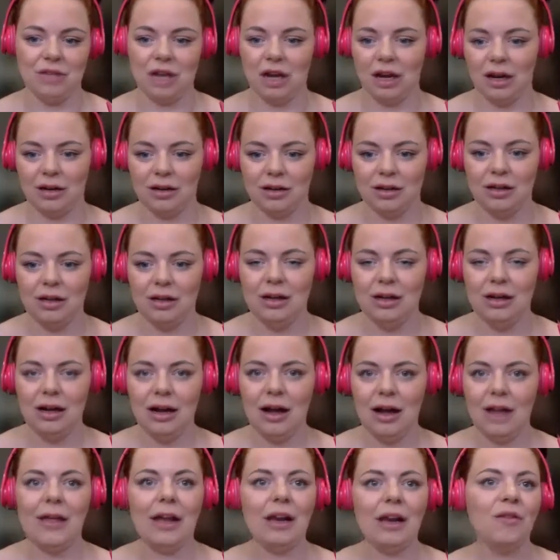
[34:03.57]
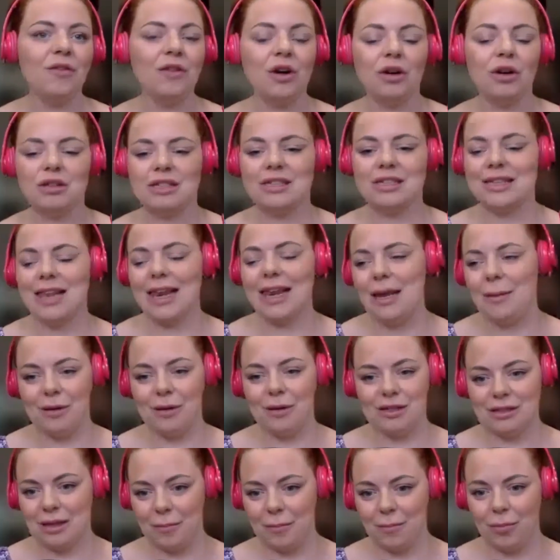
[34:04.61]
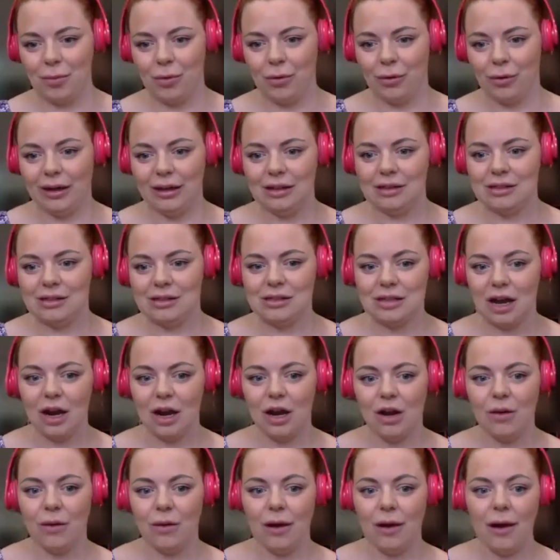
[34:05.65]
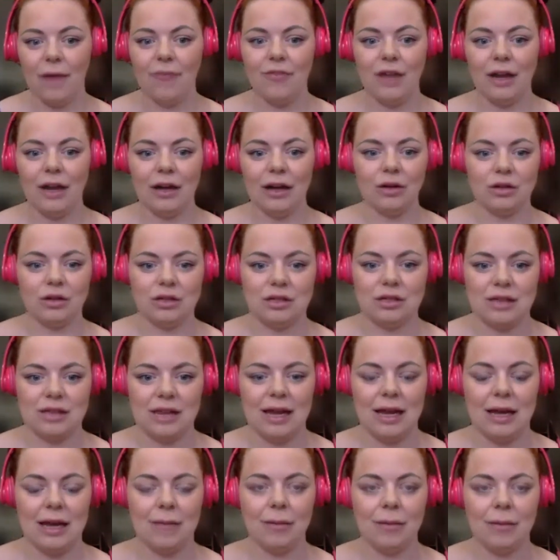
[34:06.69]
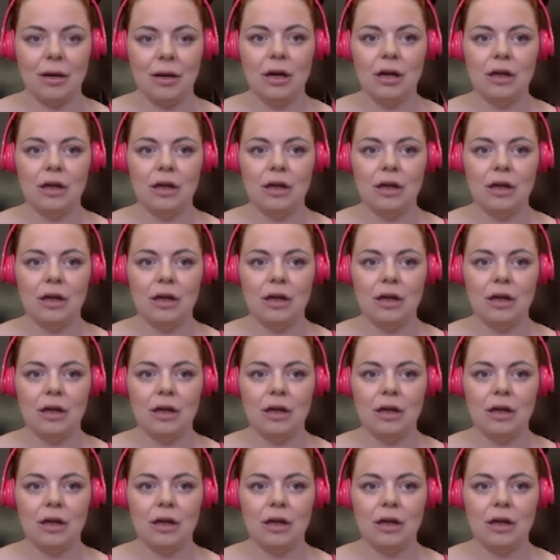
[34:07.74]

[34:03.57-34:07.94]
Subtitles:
Done. And then I've got to sleep at some point. So I've then got to sleep.